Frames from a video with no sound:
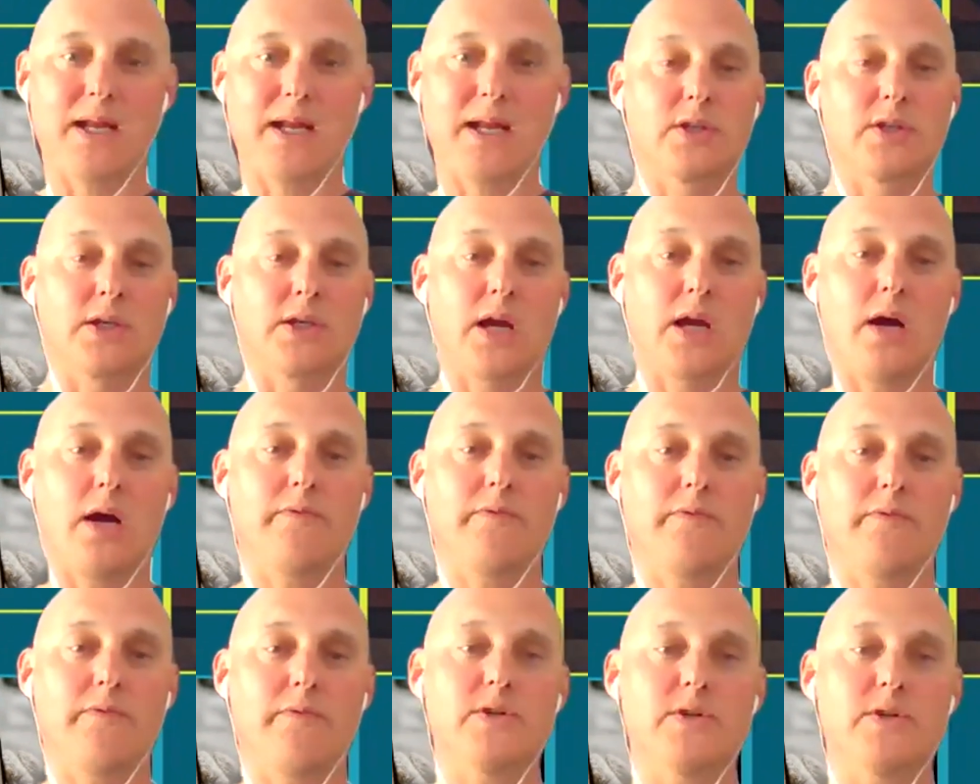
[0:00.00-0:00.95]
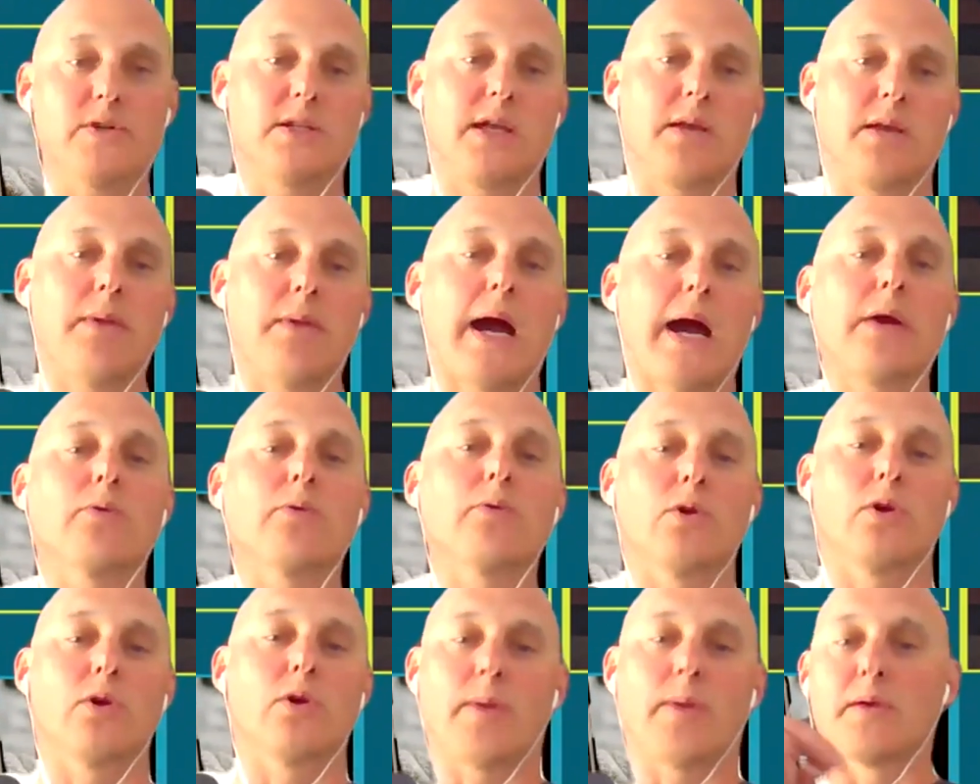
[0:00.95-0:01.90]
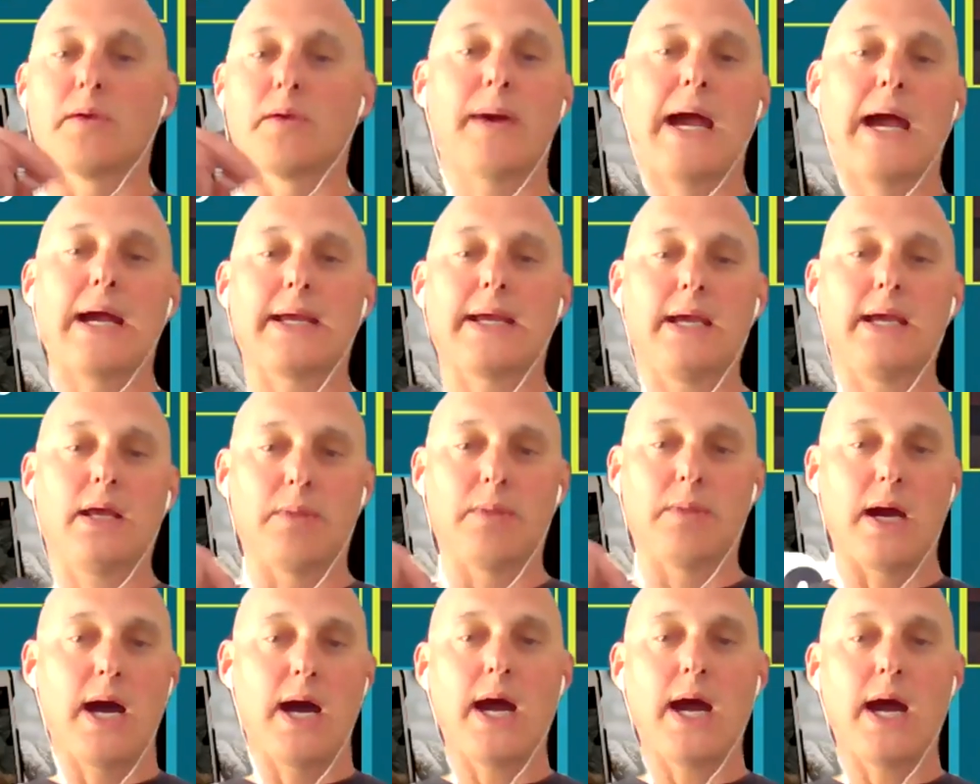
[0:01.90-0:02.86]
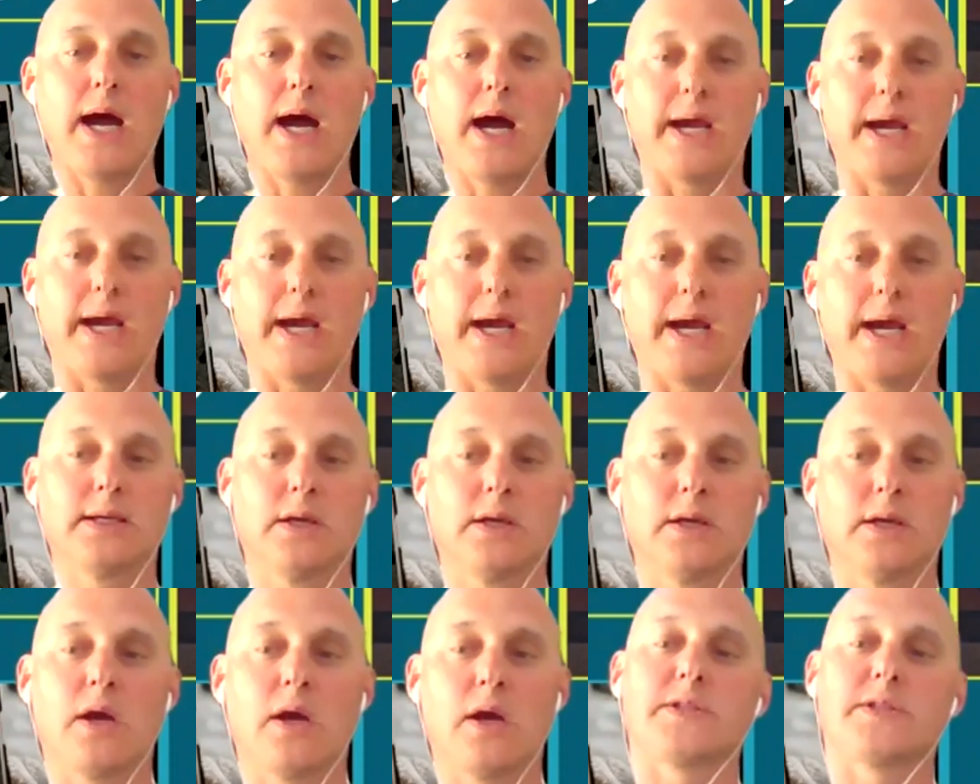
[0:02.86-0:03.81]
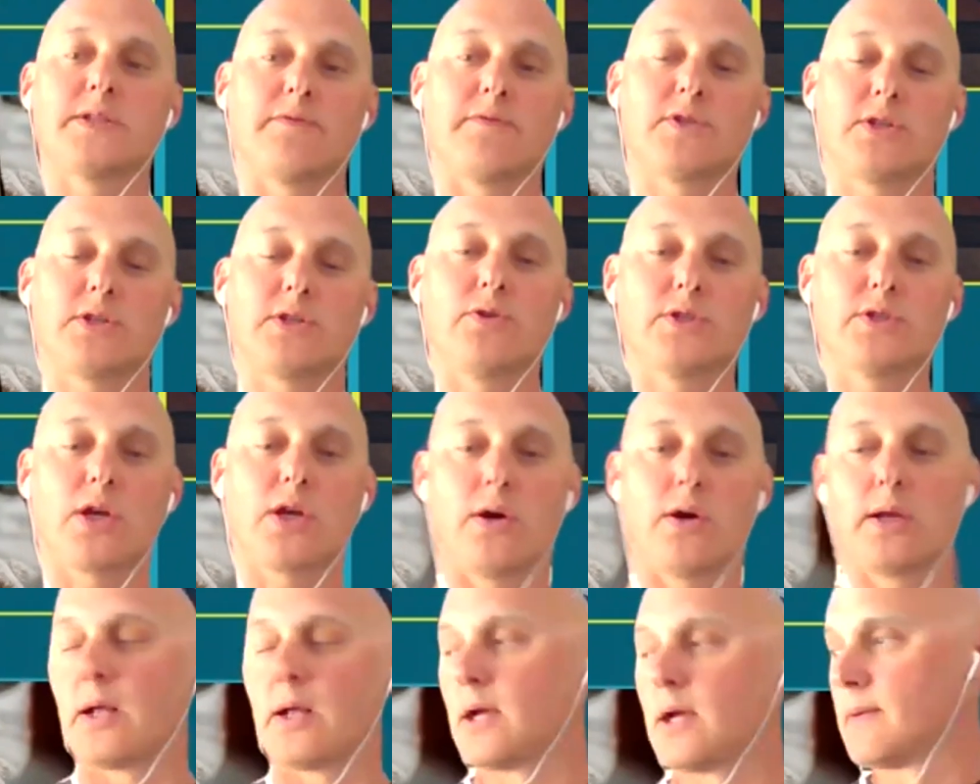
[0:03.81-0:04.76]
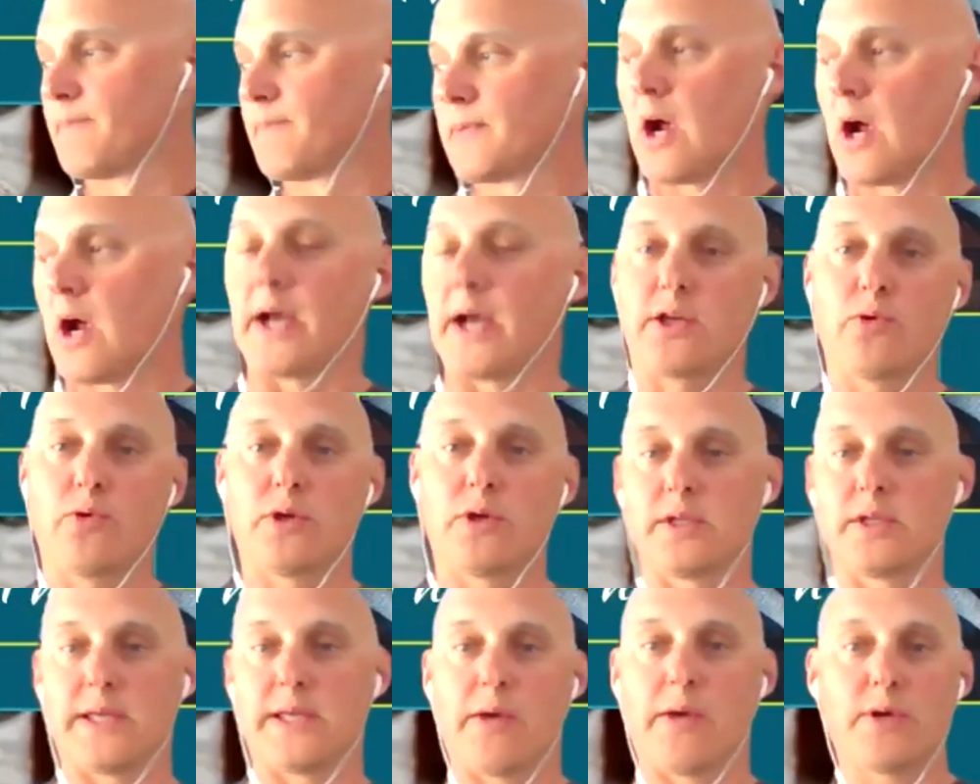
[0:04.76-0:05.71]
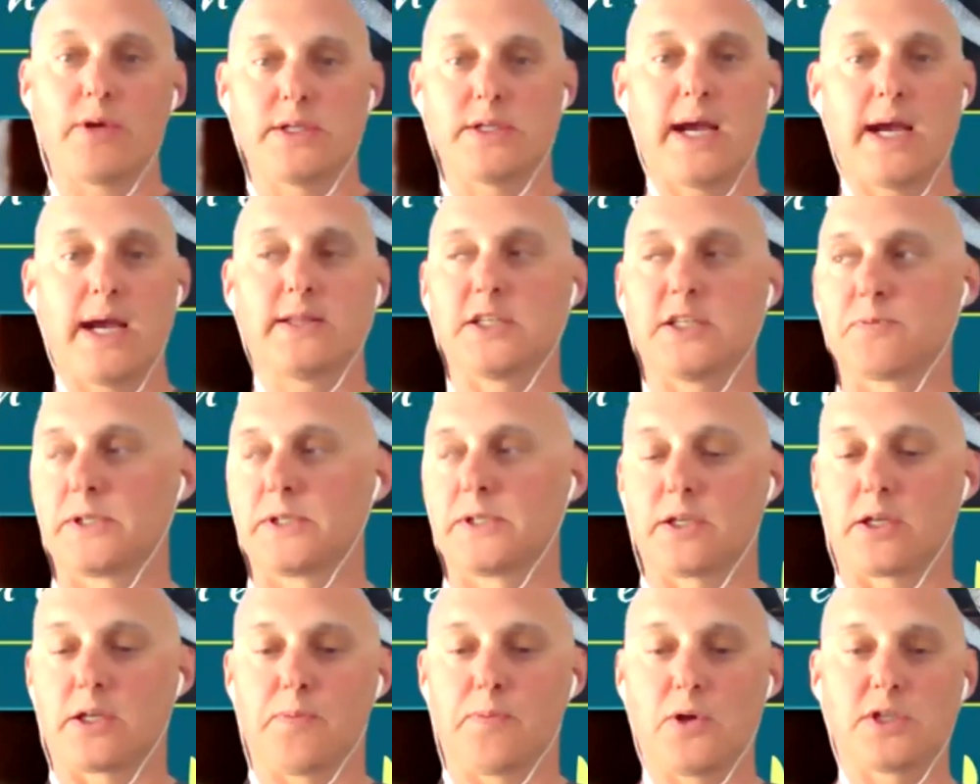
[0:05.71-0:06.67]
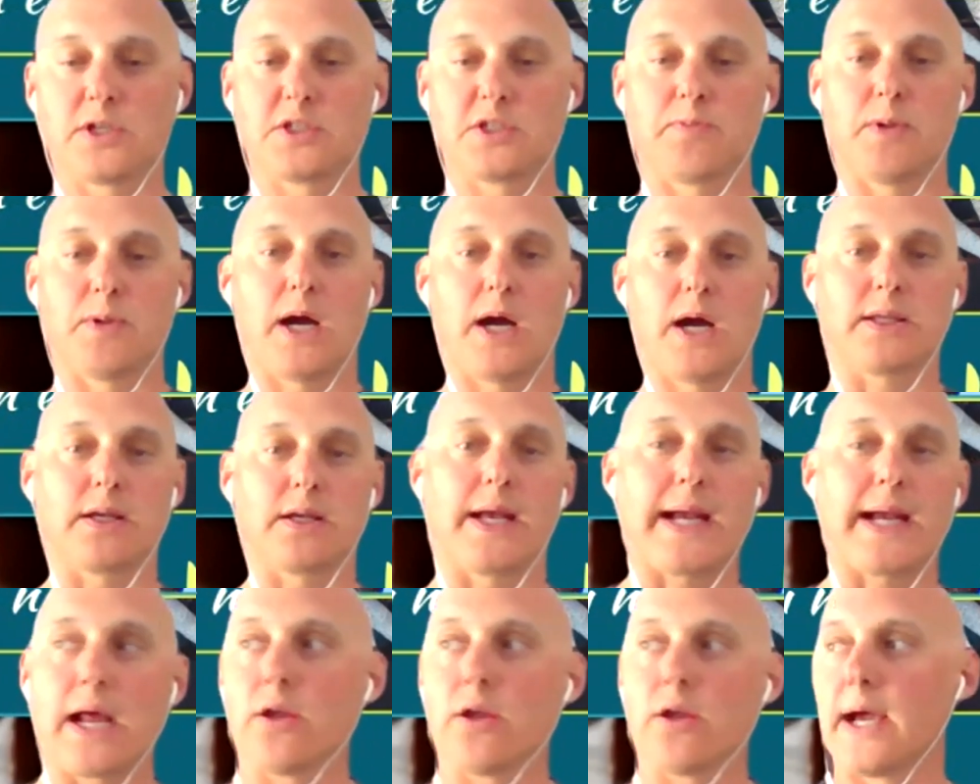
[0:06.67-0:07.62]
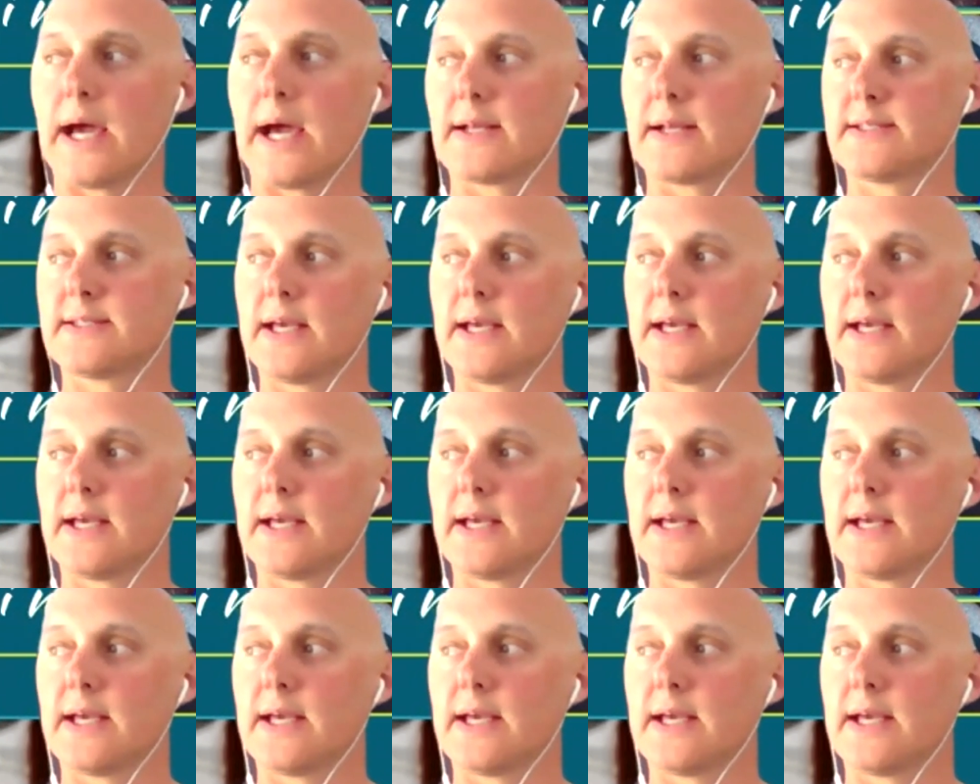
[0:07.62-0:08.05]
So the conversation in my room on the back end behind of, of students going, all right, you were they were assigned this particular person's blog, and they're like, I don't know how to say